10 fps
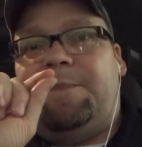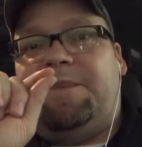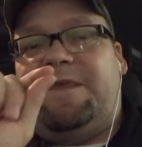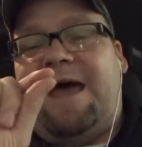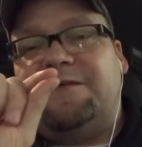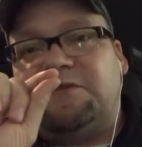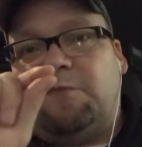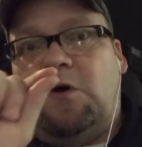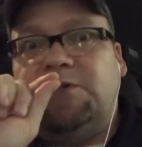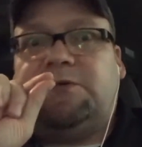that
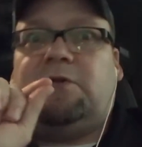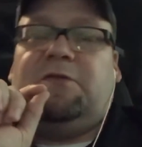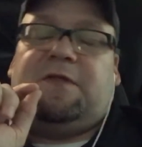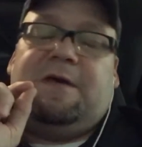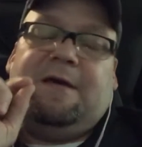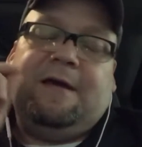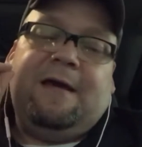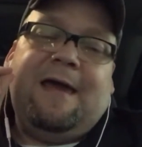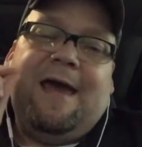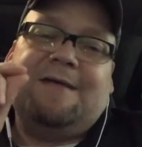smallest little thing
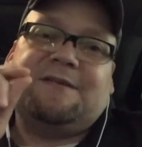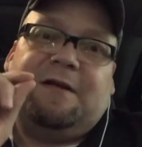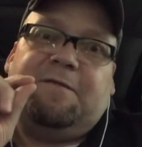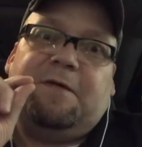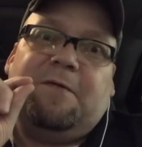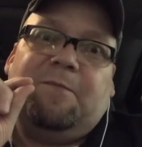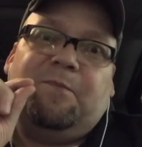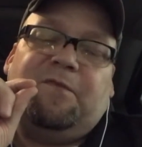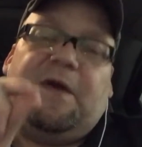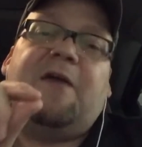has enough
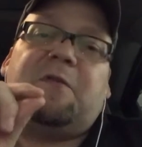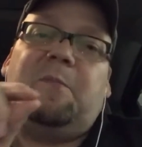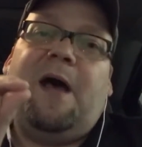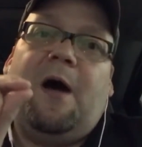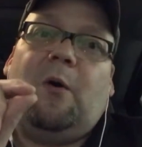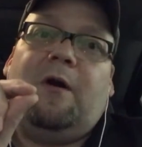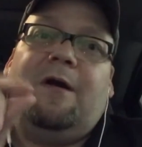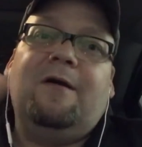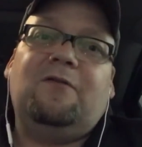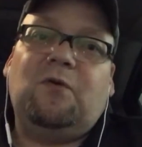faith and power
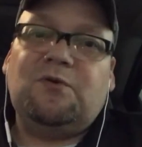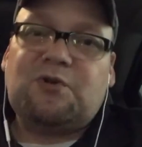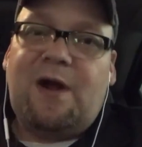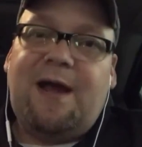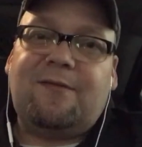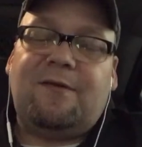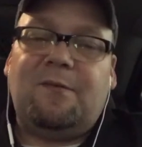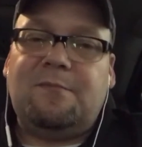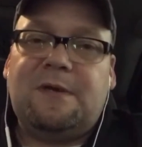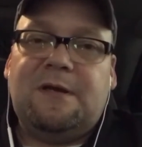to attract
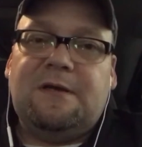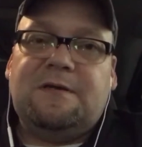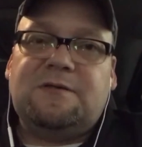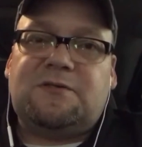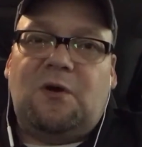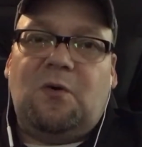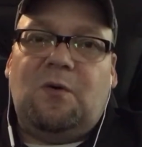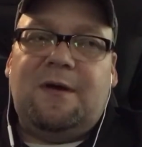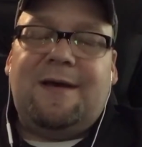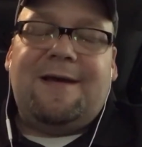them. So,
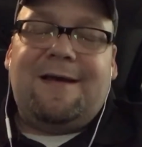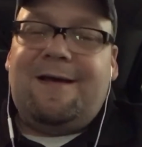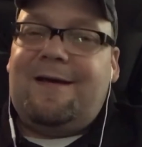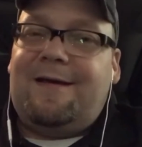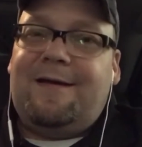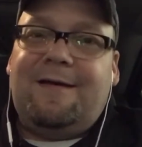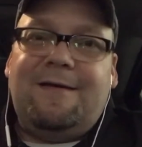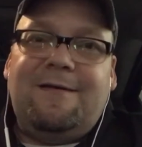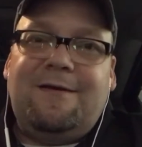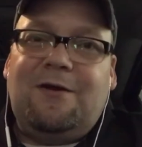
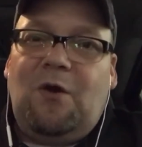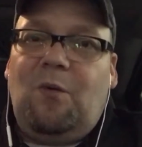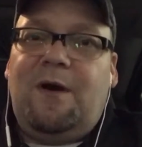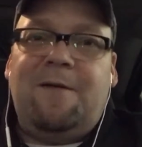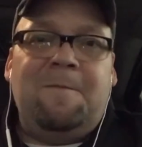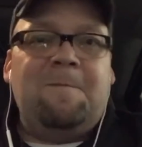you know what?